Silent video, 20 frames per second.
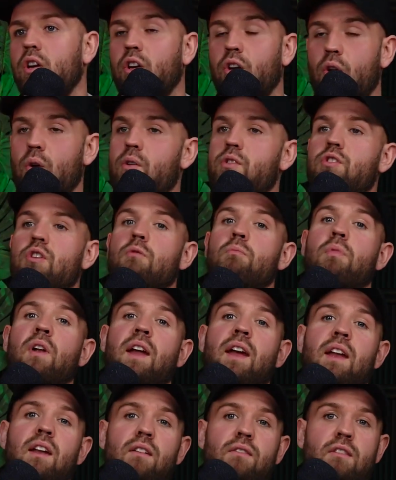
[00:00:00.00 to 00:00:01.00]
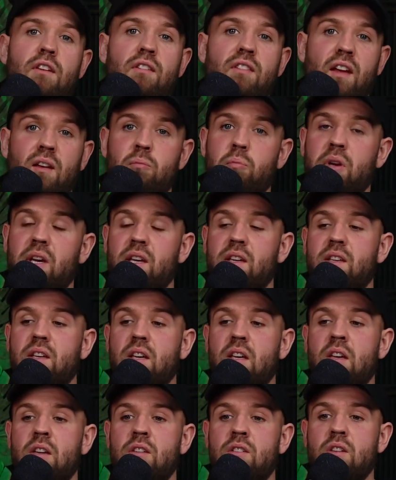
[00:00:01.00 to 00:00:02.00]
Cooks your brain if you think P
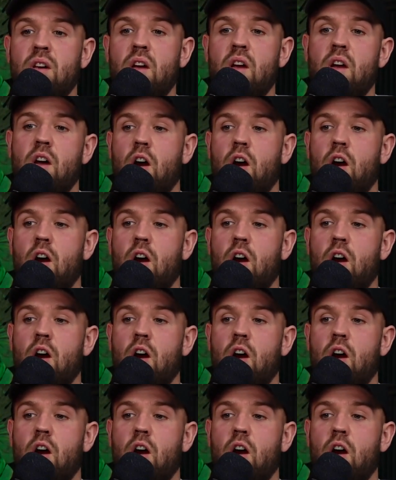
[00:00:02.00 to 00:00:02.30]
Ts